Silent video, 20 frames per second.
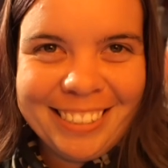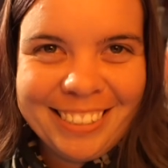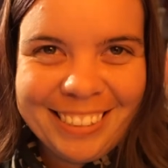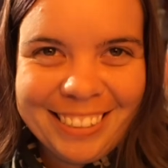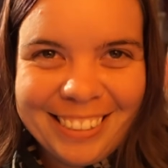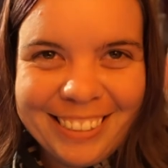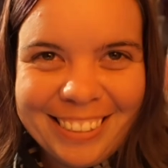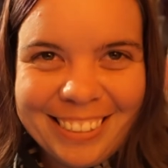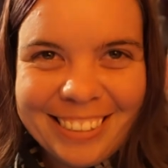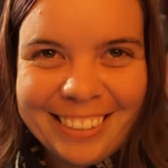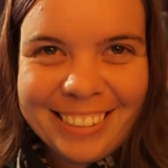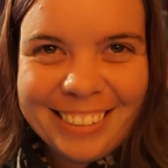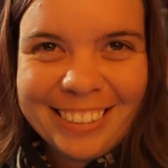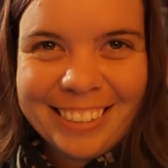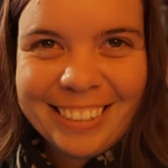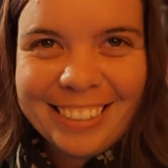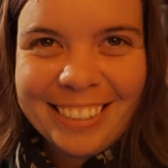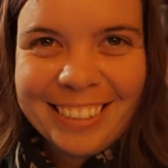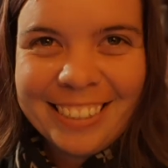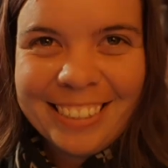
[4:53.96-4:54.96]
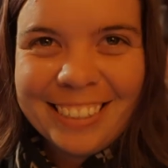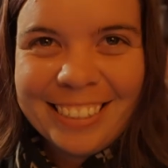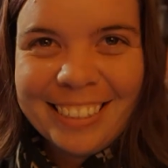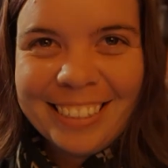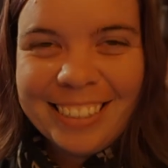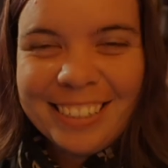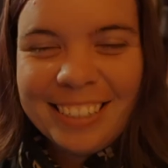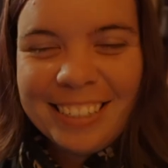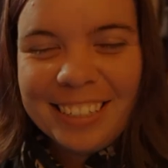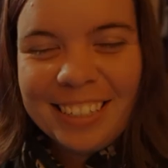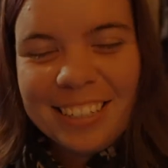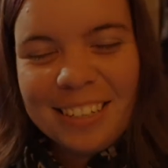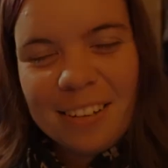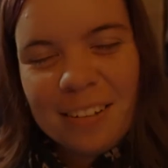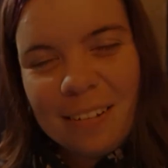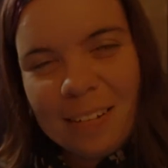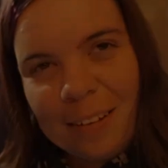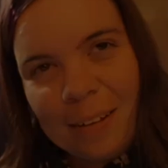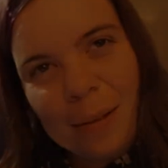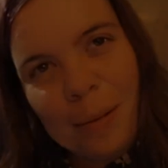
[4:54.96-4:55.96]

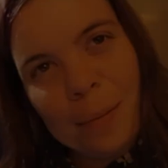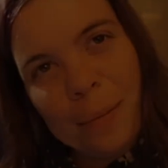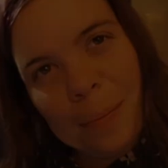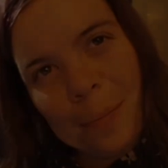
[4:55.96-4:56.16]
(silence)